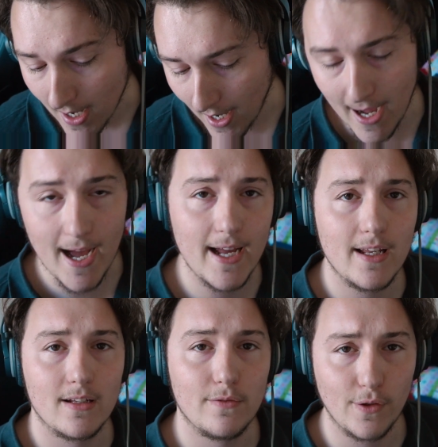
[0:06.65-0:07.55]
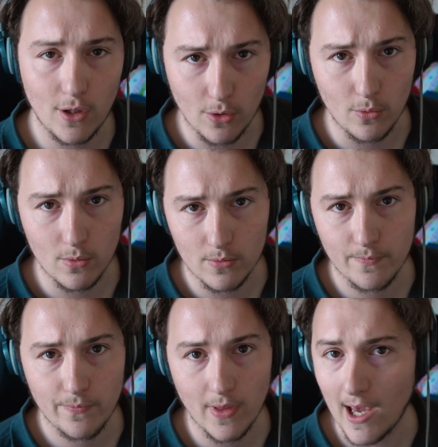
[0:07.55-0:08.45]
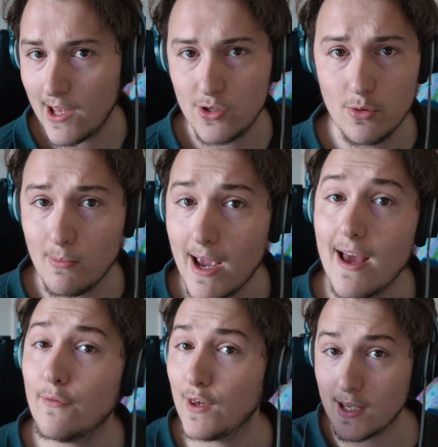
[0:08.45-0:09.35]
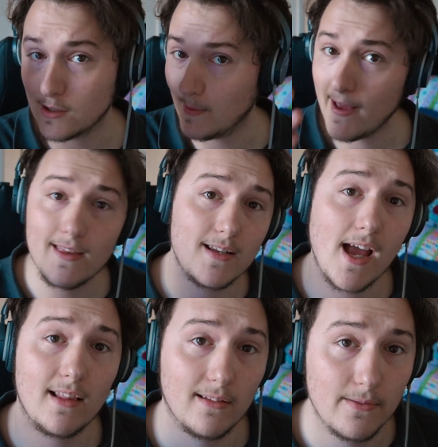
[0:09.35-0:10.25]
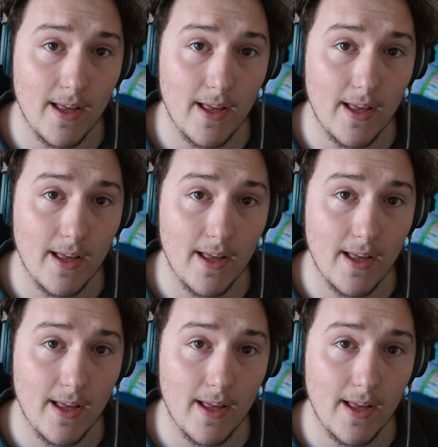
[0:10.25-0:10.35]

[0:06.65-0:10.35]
I, for you, as you may have guessed by the title,